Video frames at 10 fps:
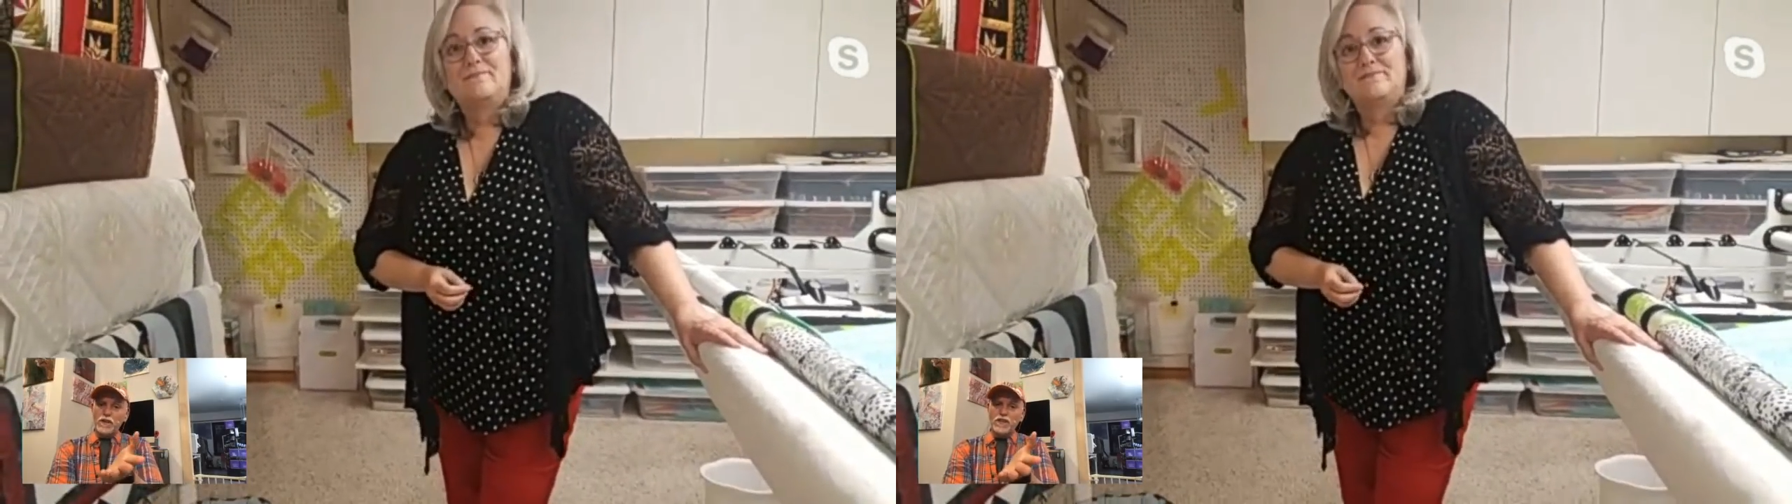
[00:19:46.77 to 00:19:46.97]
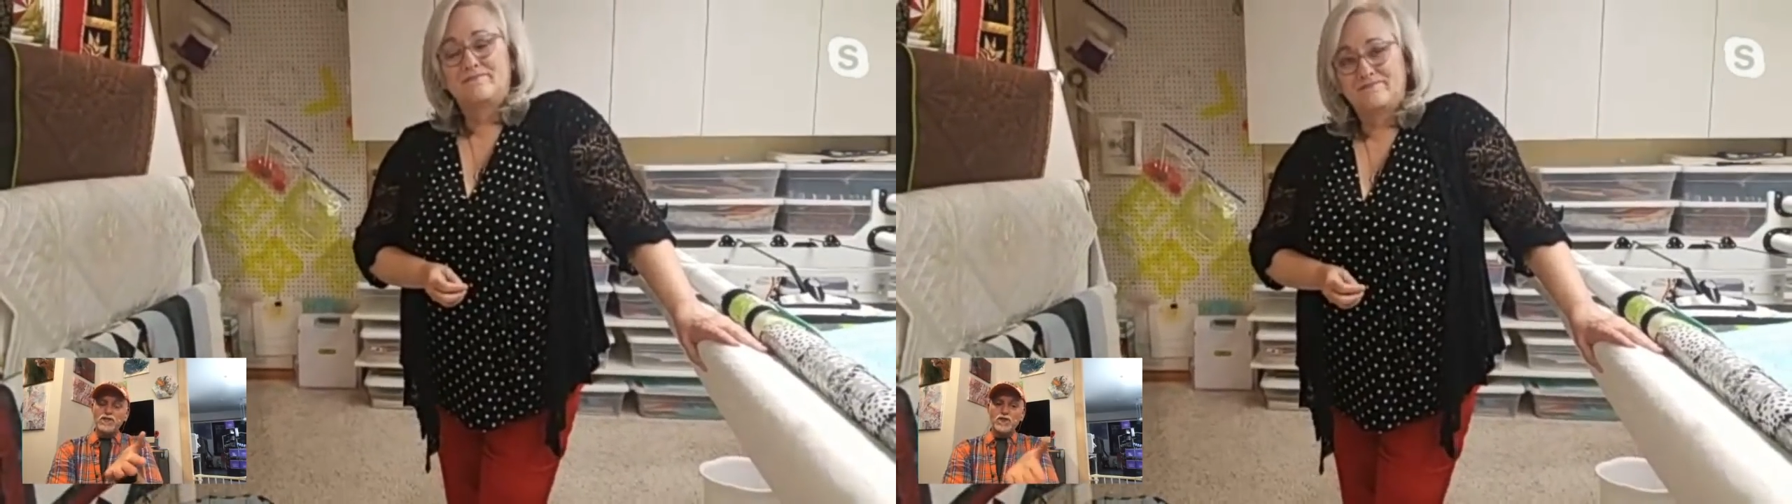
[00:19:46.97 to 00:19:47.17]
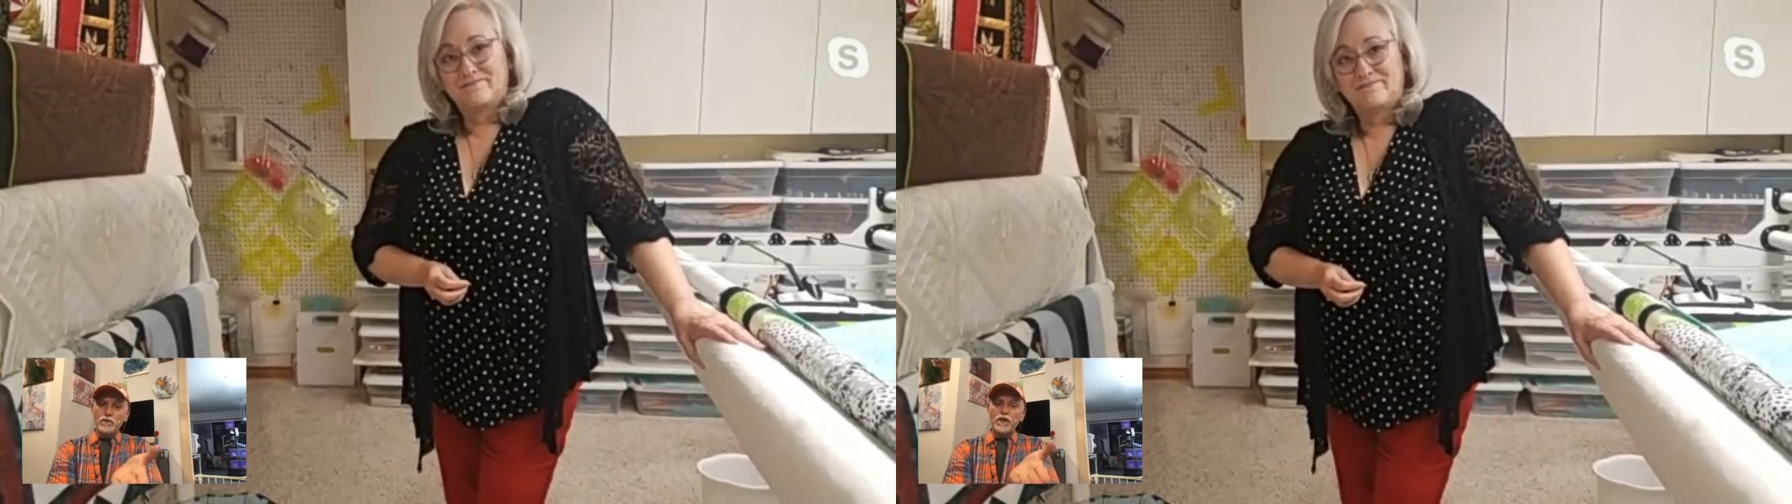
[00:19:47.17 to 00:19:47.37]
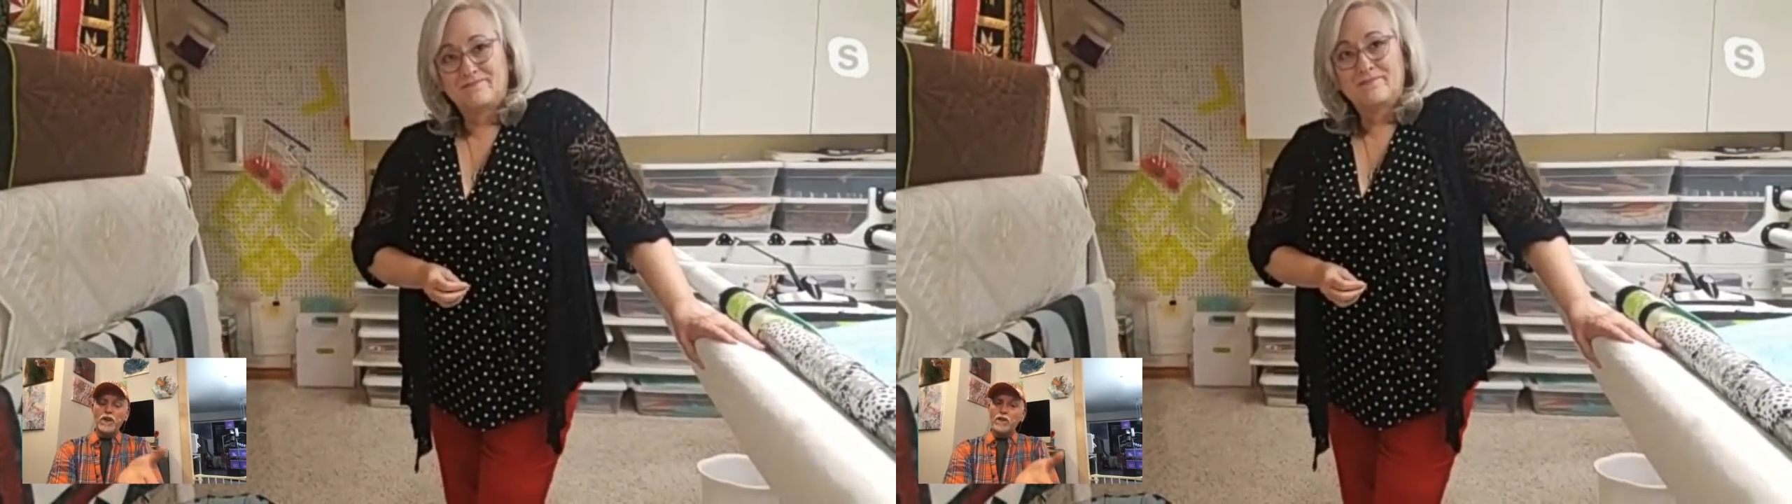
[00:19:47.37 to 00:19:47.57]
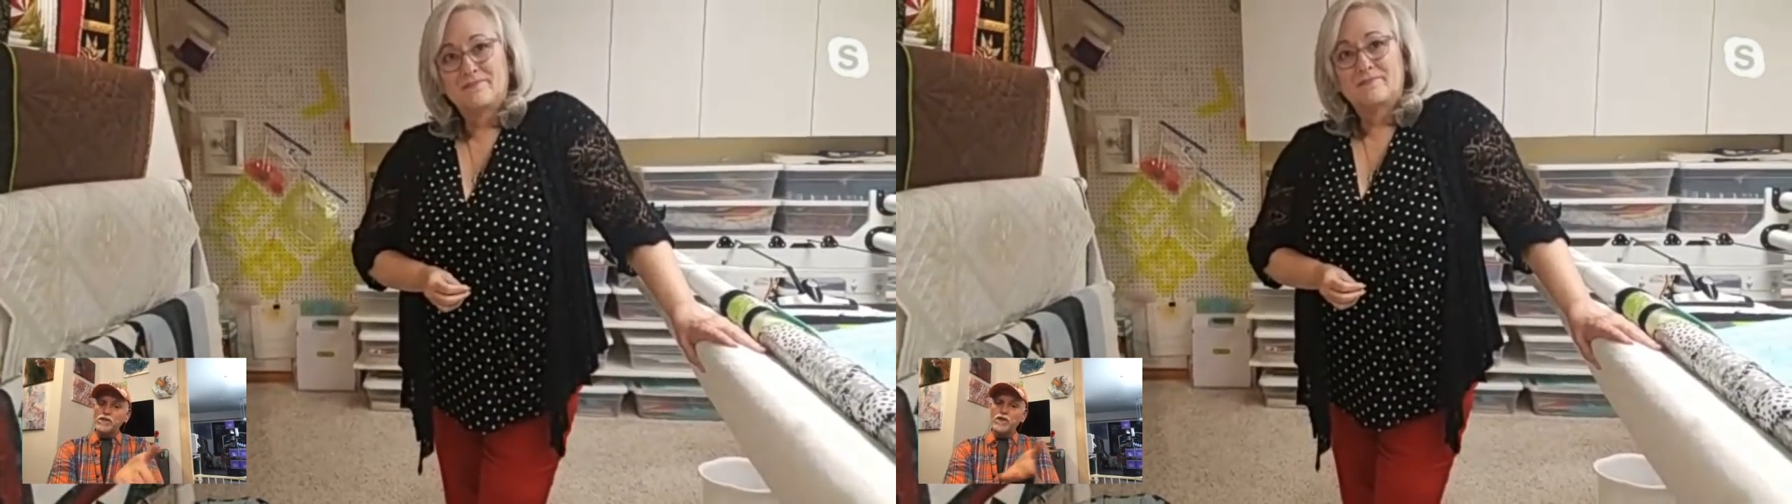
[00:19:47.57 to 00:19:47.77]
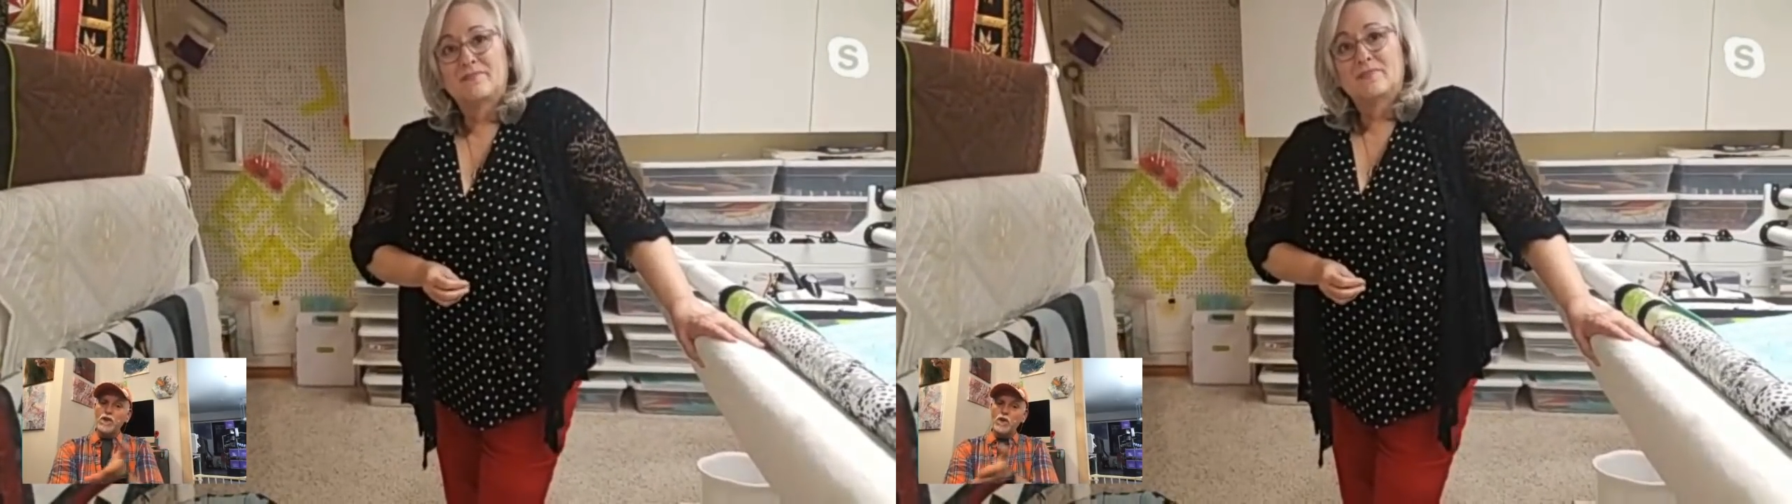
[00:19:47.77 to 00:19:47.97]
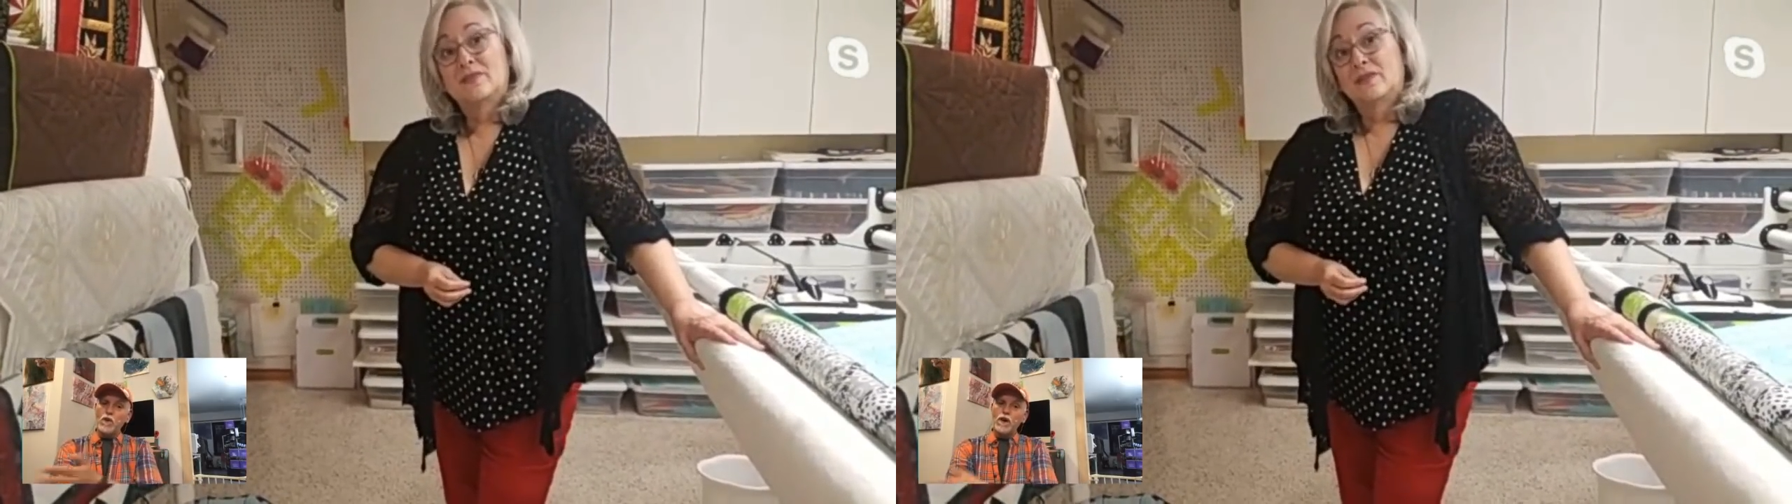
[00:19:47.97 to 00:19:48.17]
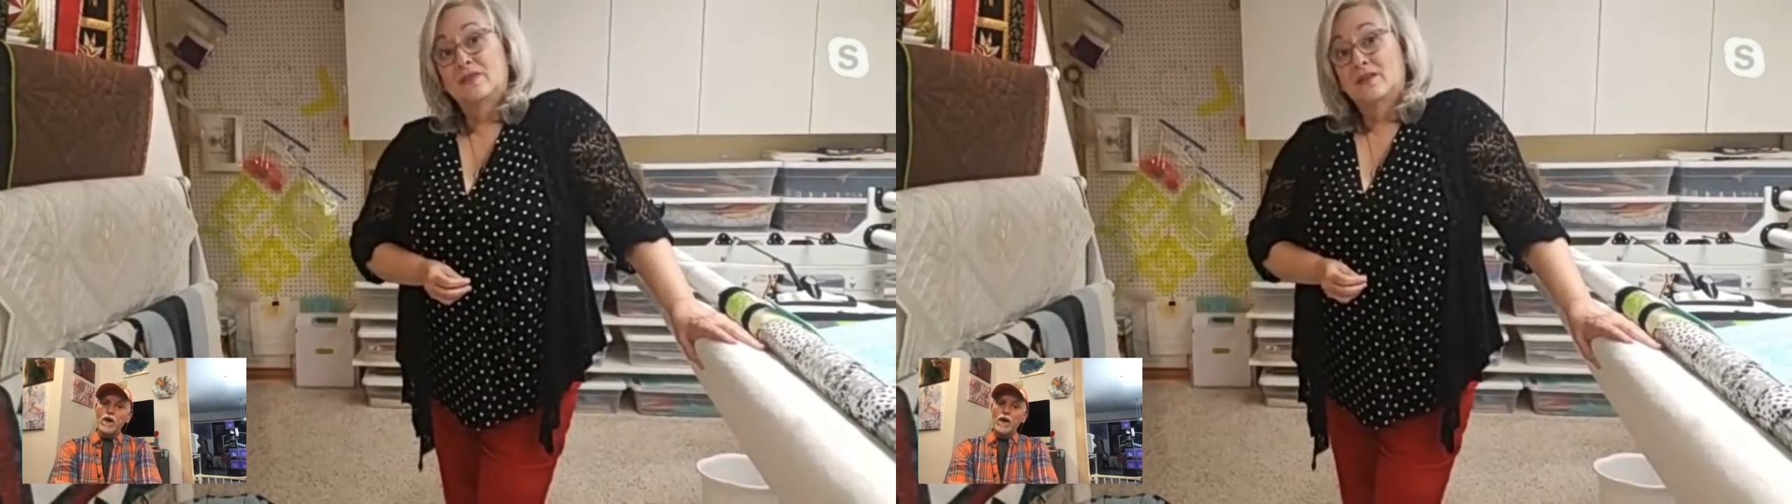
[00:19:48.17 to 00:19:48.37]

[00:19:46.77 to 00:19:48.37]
because you've been also